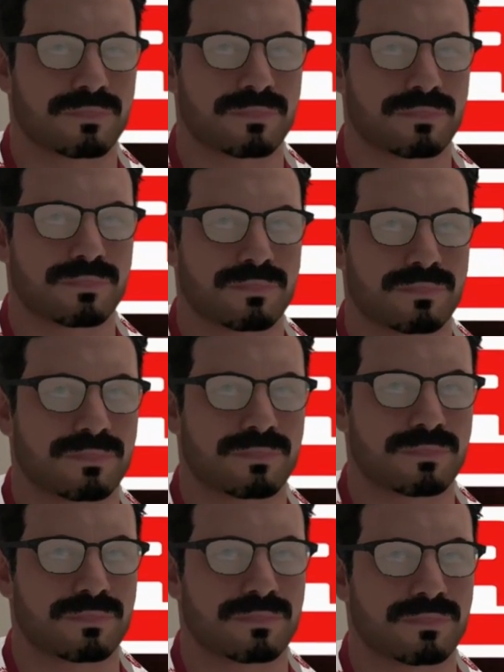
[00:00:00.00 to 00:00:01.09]

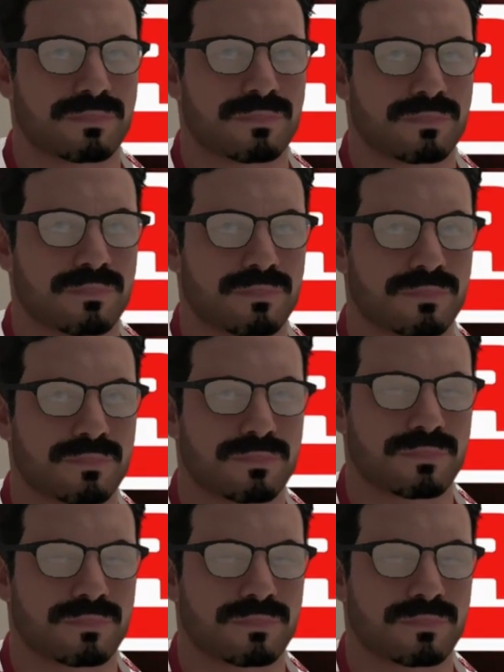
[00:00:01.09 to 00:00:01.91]
EC3, trouble, trouble,